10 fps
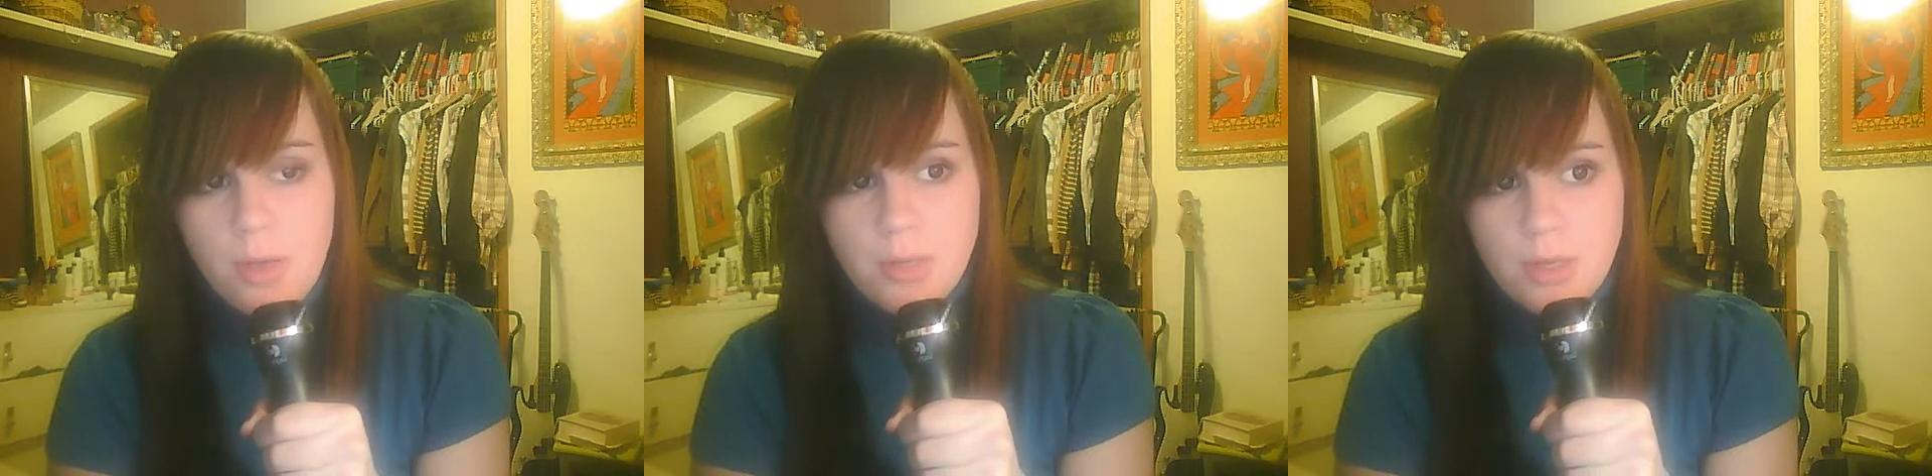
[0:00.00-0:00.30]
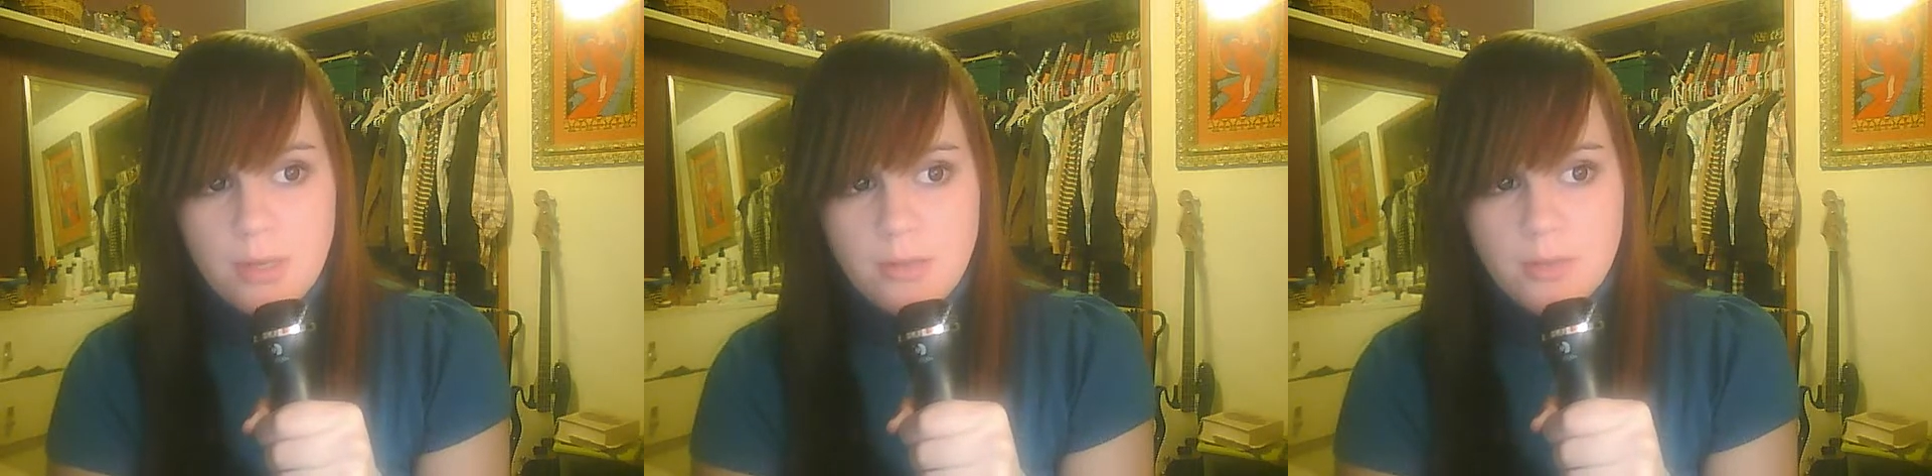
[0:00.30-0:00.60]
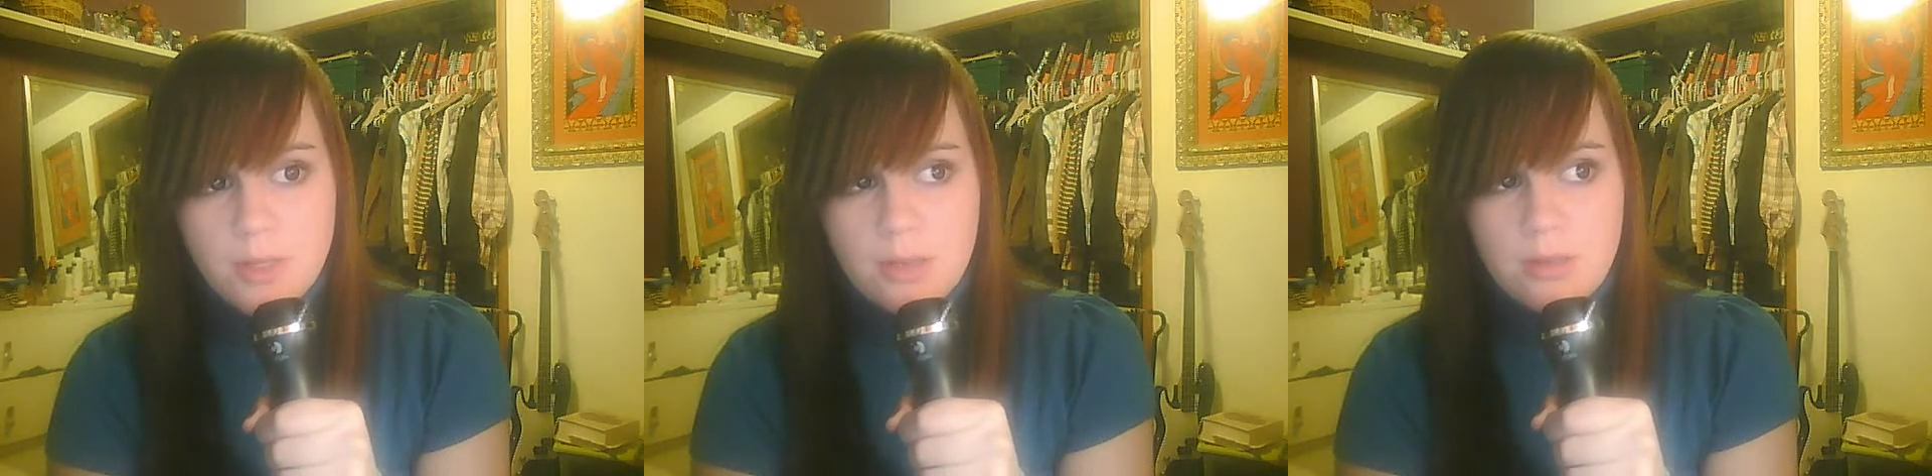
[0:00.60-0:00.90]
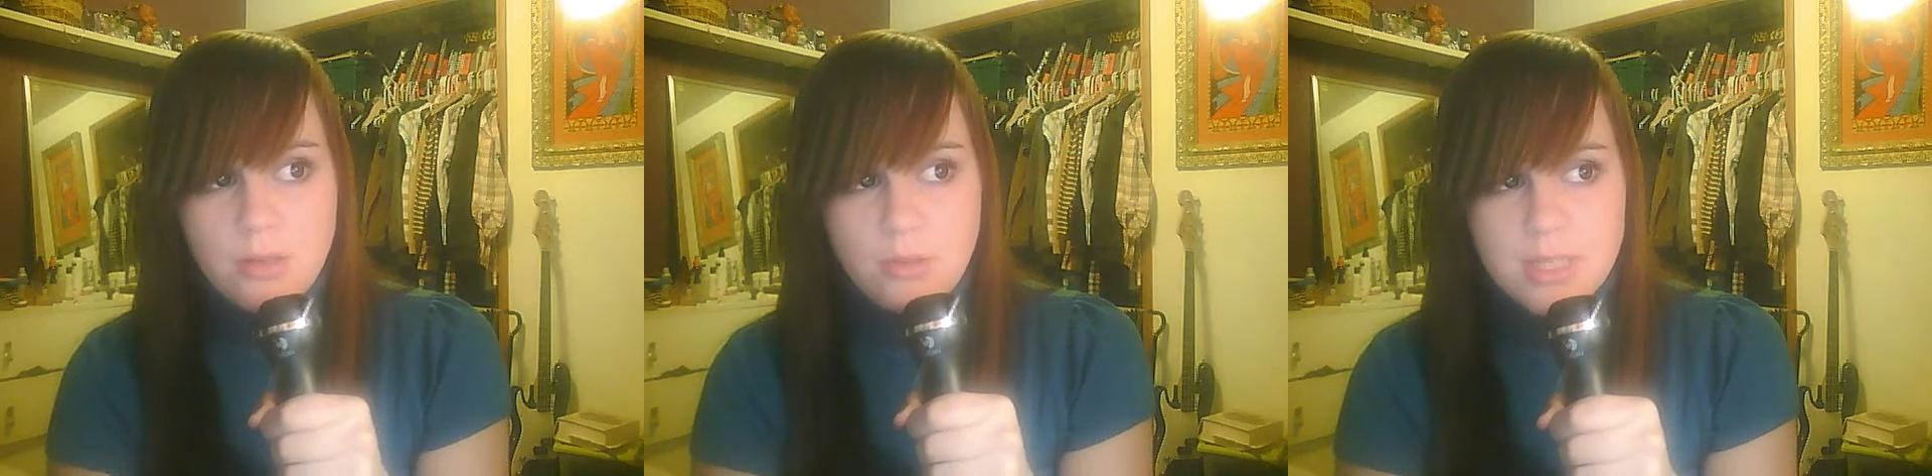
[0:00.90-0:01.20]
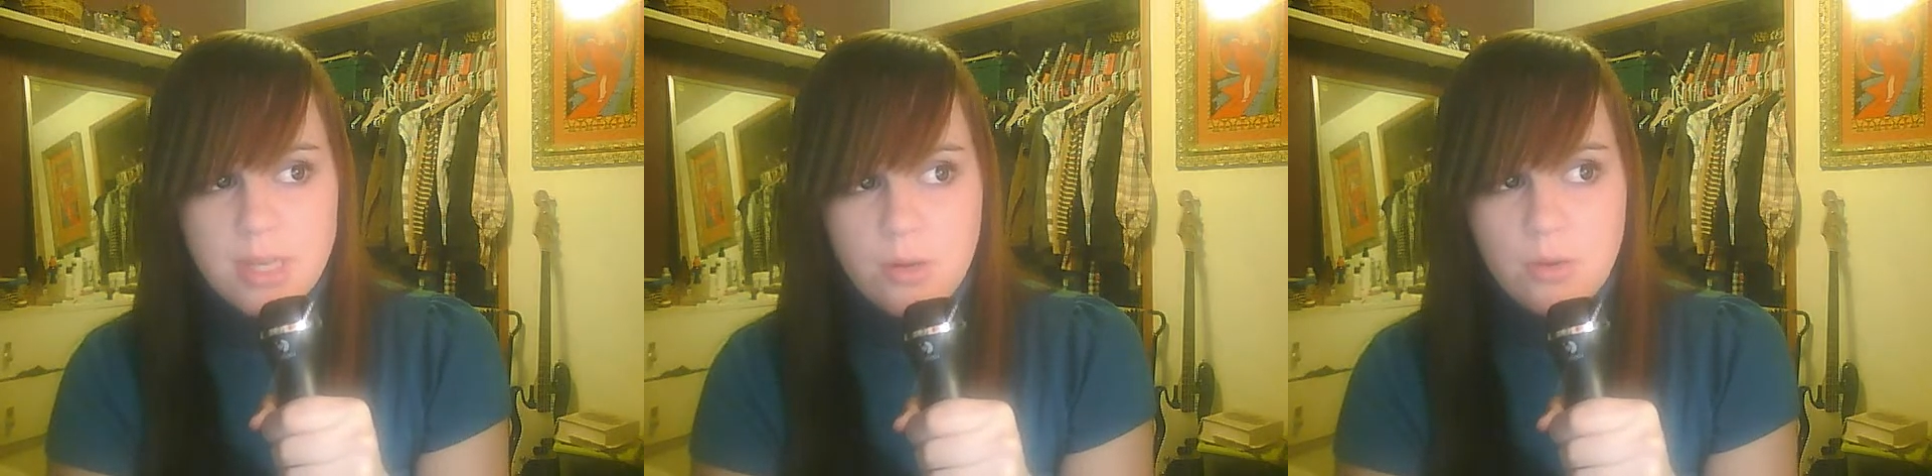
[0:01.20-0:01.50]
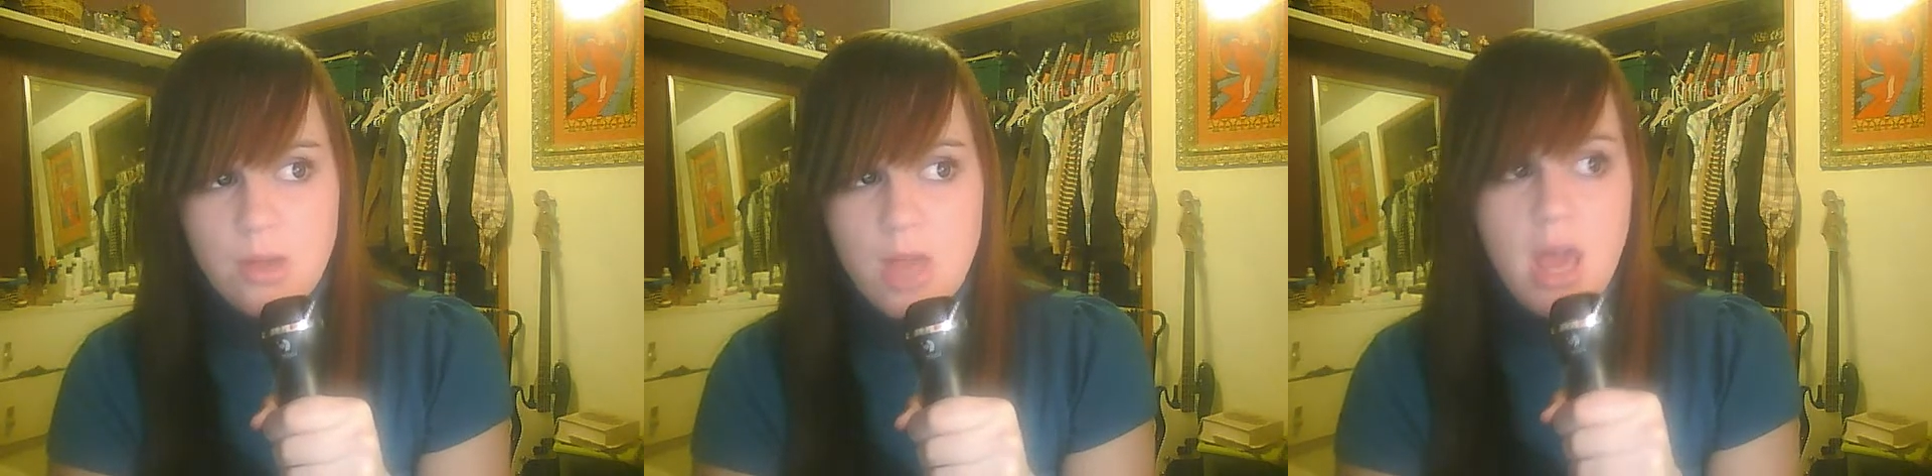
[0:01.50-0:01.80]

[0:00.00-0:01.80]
I mean, I live in a little town.